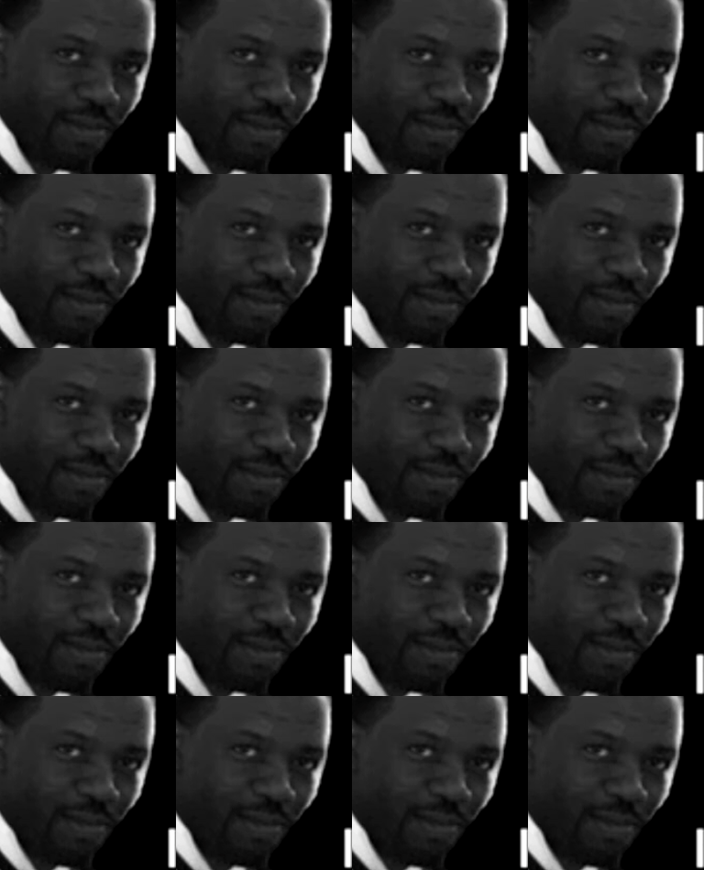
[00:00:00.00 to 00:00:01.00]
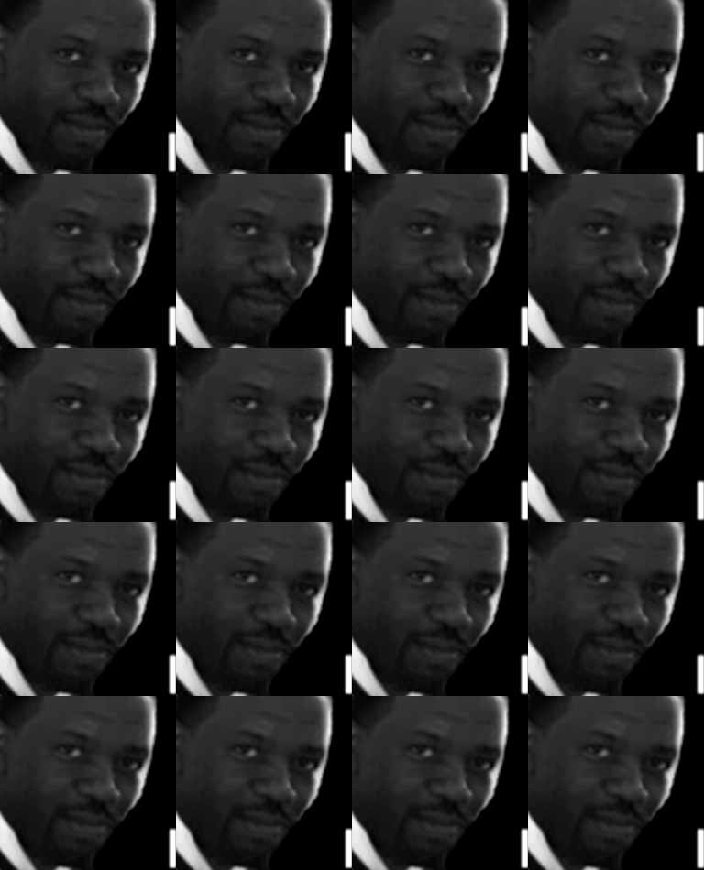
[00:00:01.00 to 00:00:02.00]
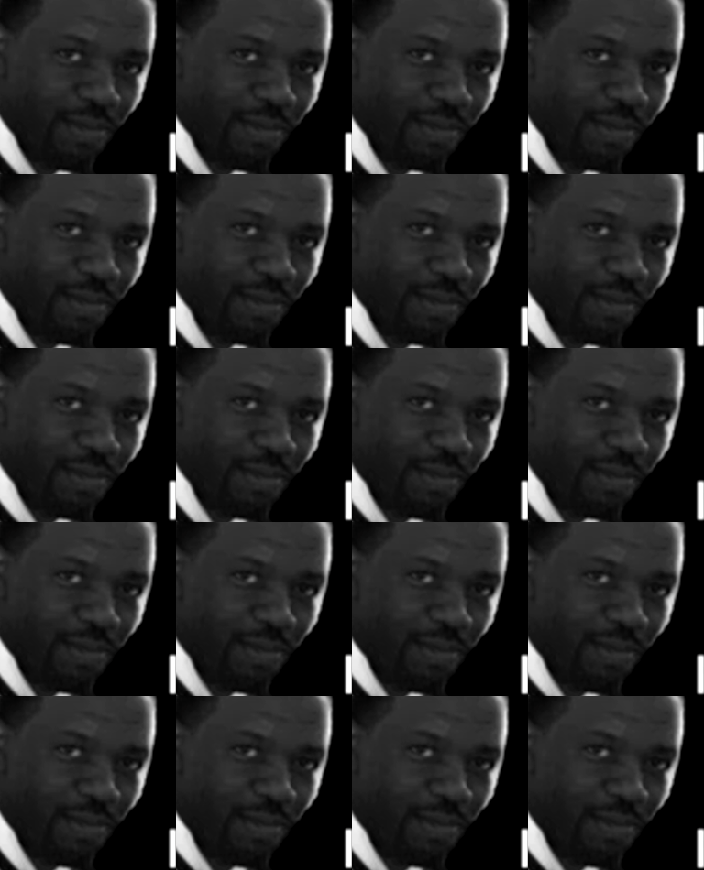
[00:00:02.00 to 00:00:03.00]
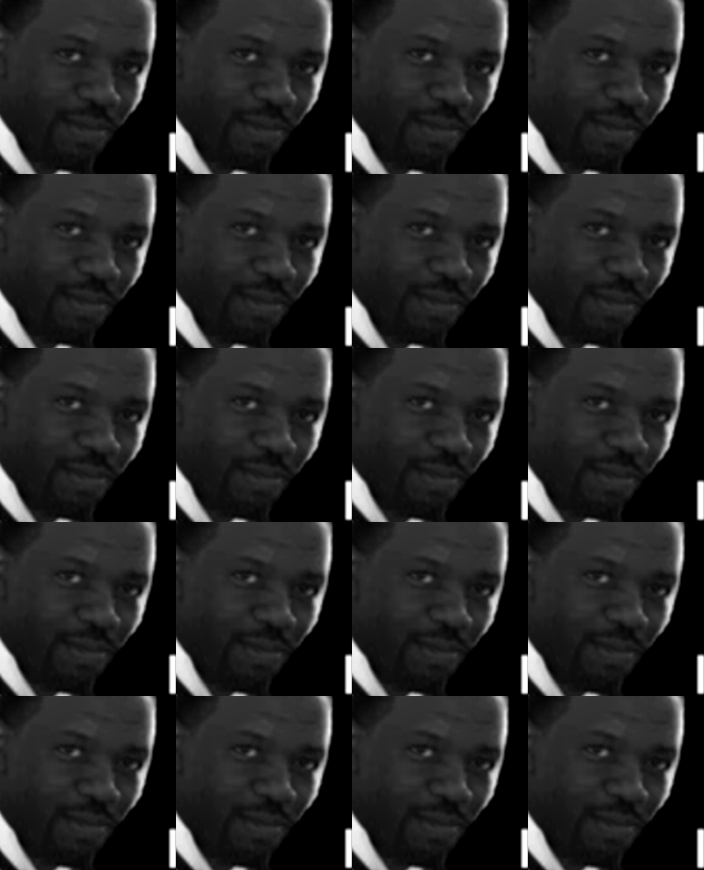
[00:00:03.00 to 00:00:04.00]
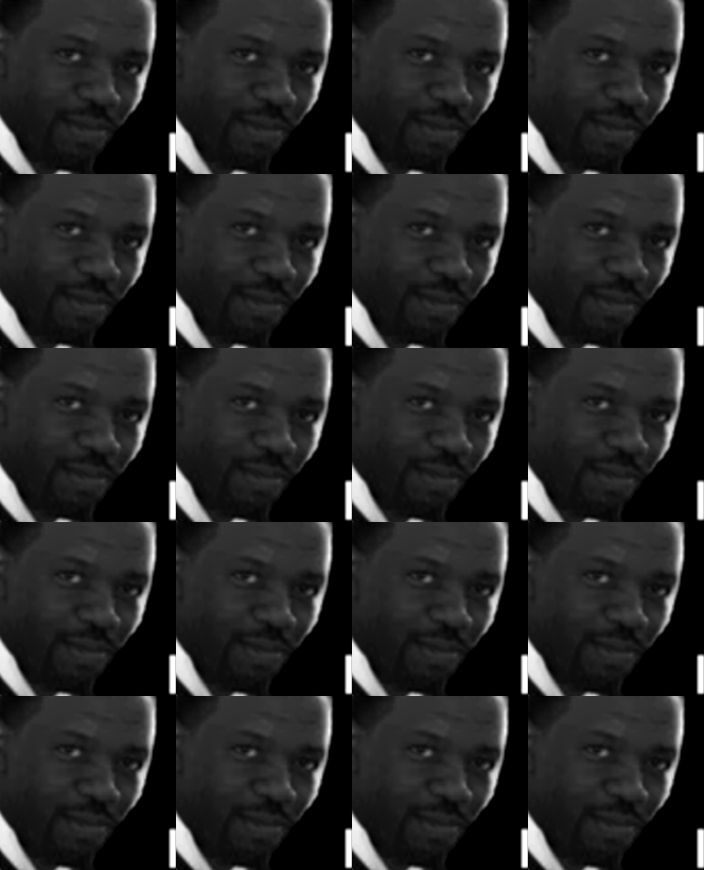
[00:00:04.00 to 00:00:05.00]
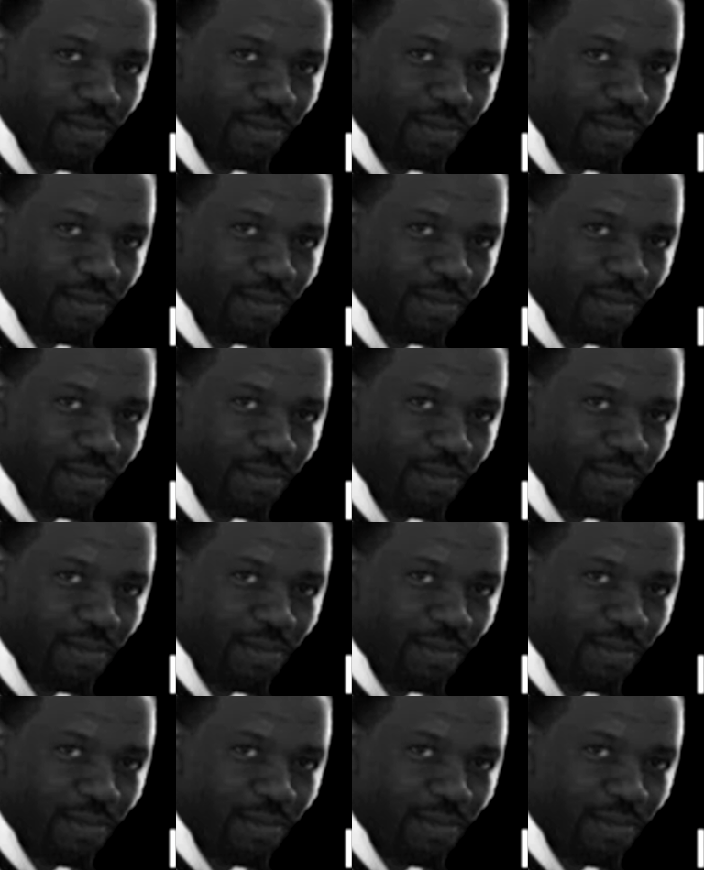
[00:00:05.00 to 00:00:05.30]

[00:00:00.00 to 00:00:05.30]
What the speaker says: [no speech]